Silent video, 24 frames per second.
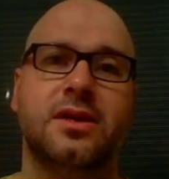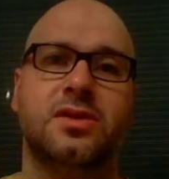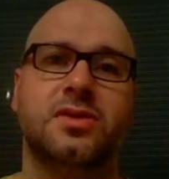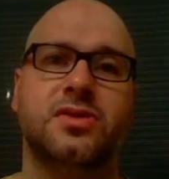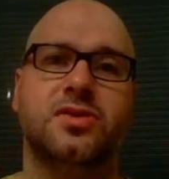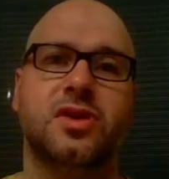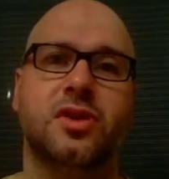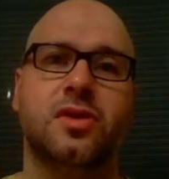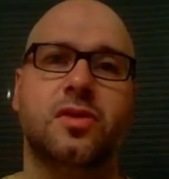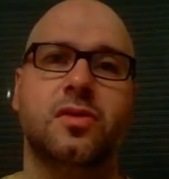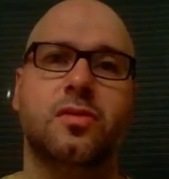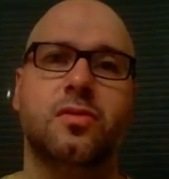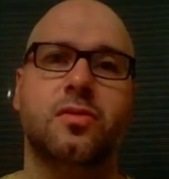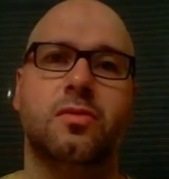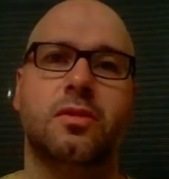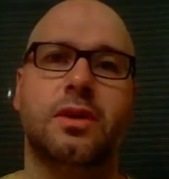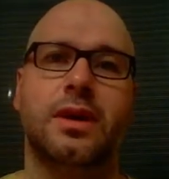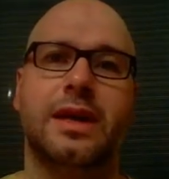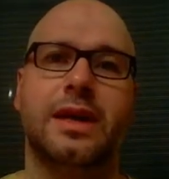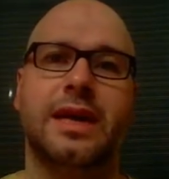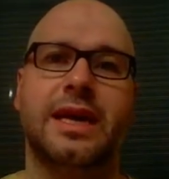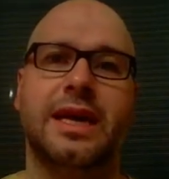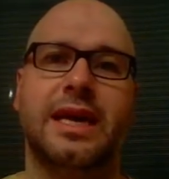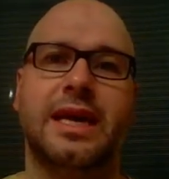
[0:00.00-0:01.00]
So
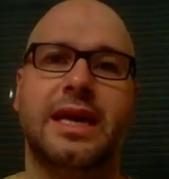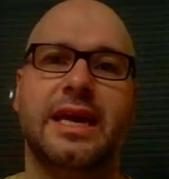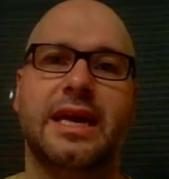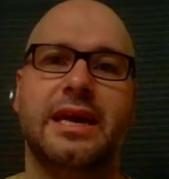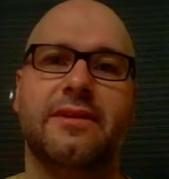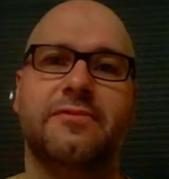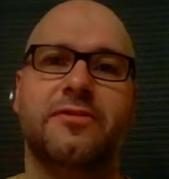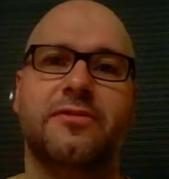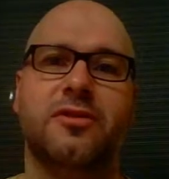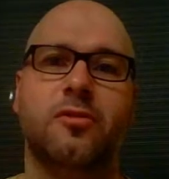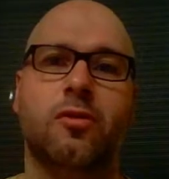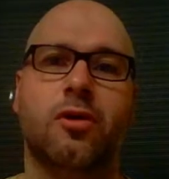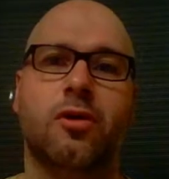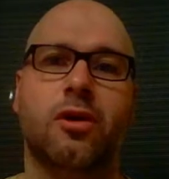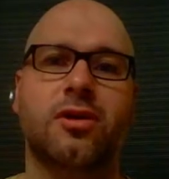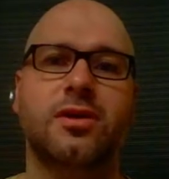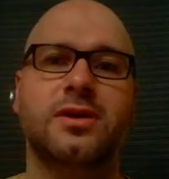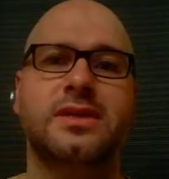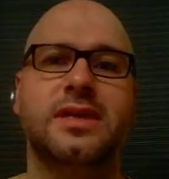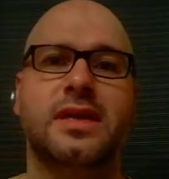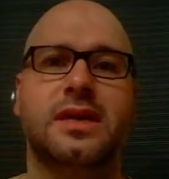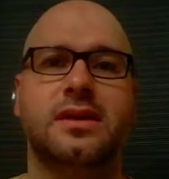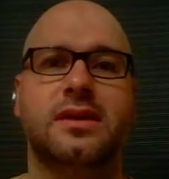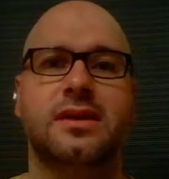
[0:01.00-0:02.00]
if you are
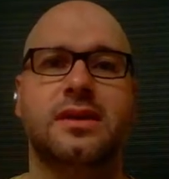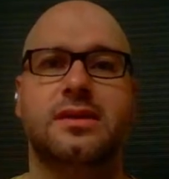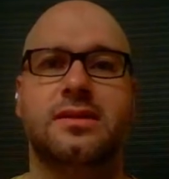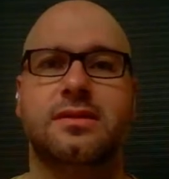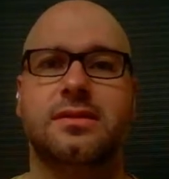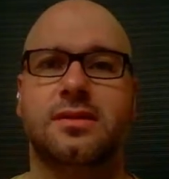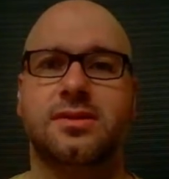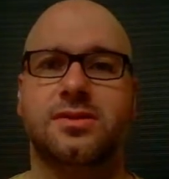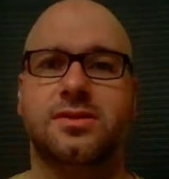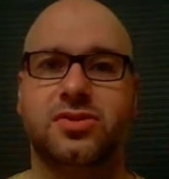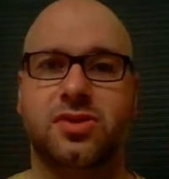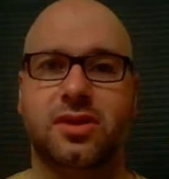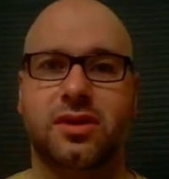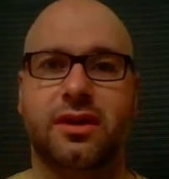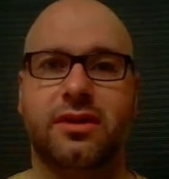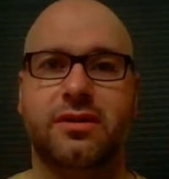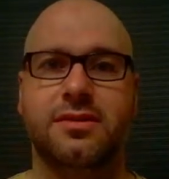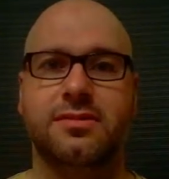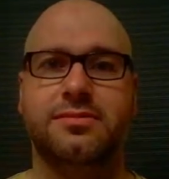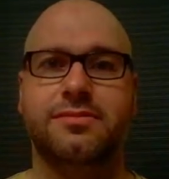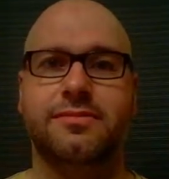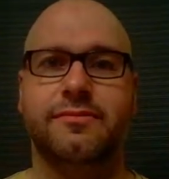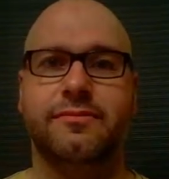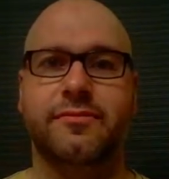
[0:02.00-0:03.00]
telling
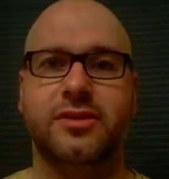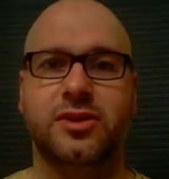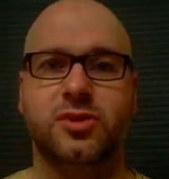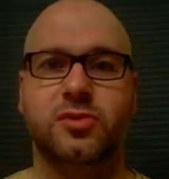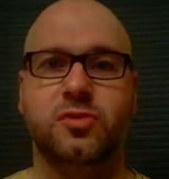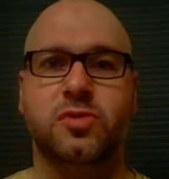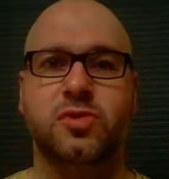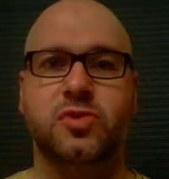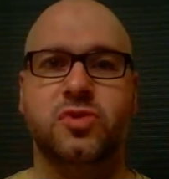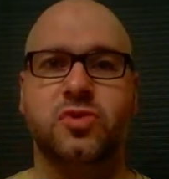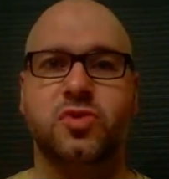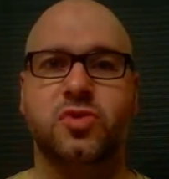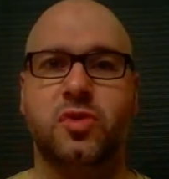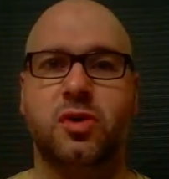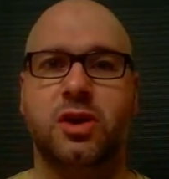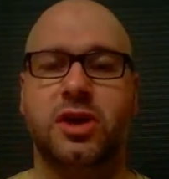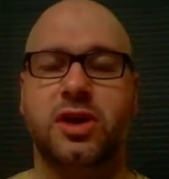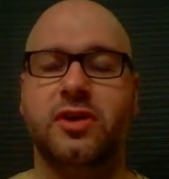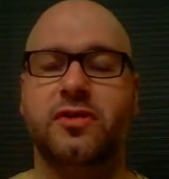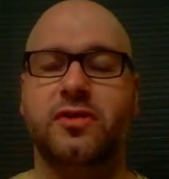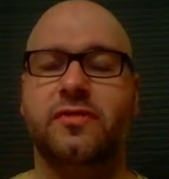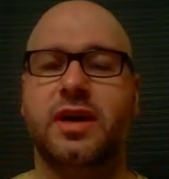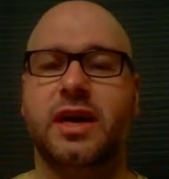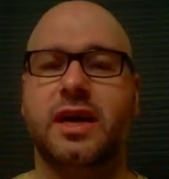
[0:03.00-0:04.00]
a visual
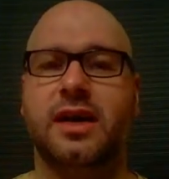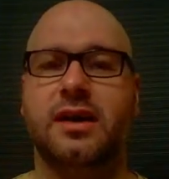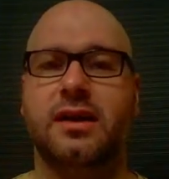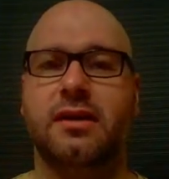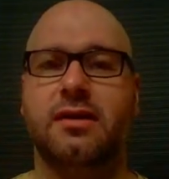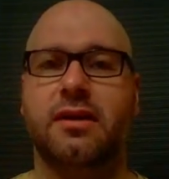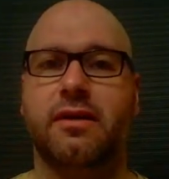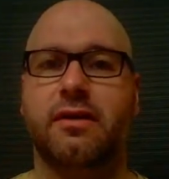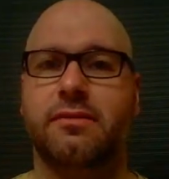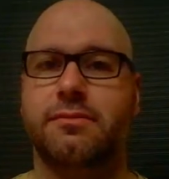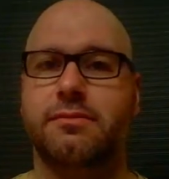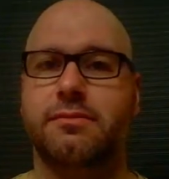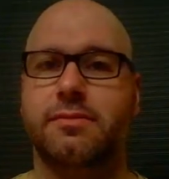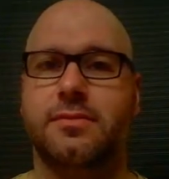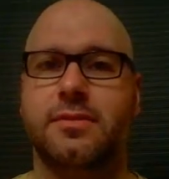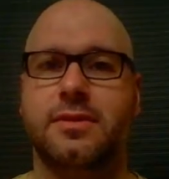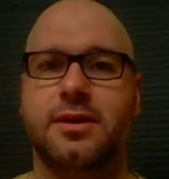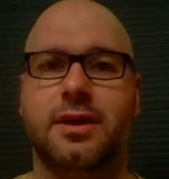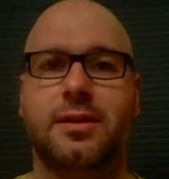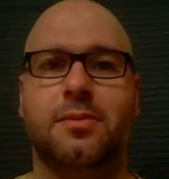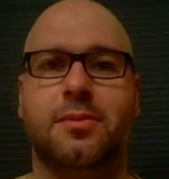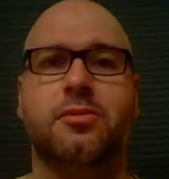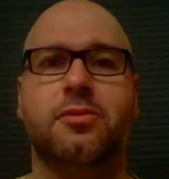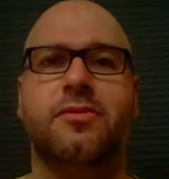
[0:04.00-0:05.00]
story, you've got a
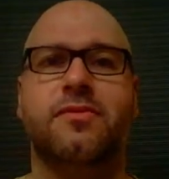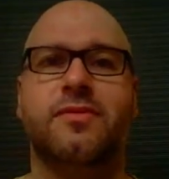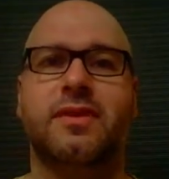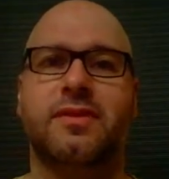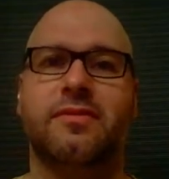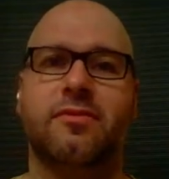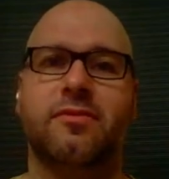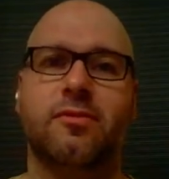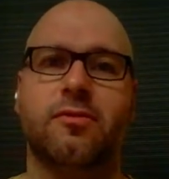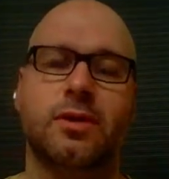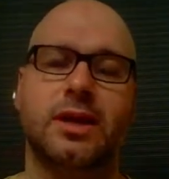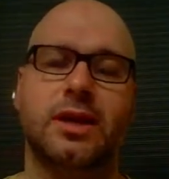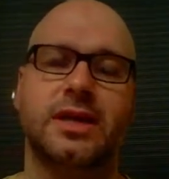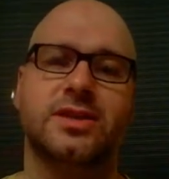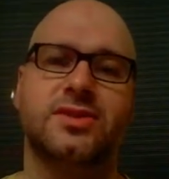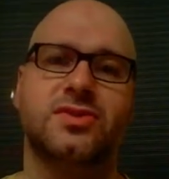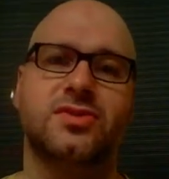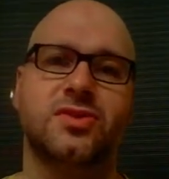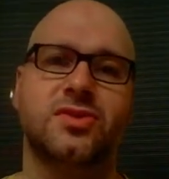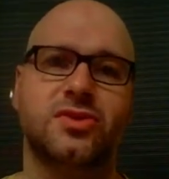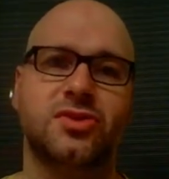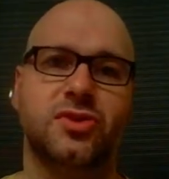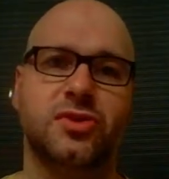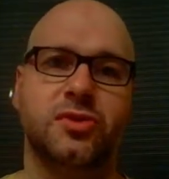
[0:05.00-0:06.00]
number of different ways
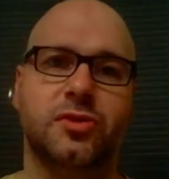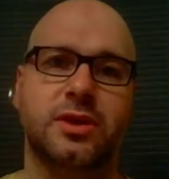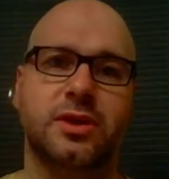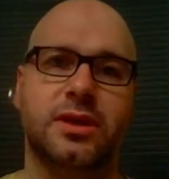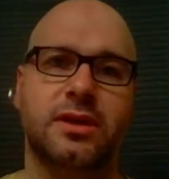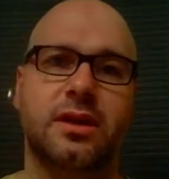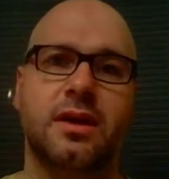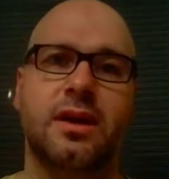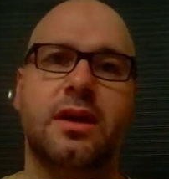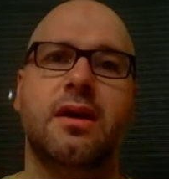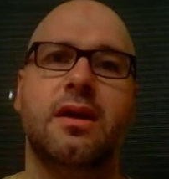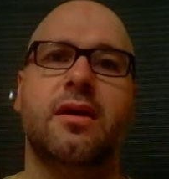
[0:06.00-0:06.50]
to do it.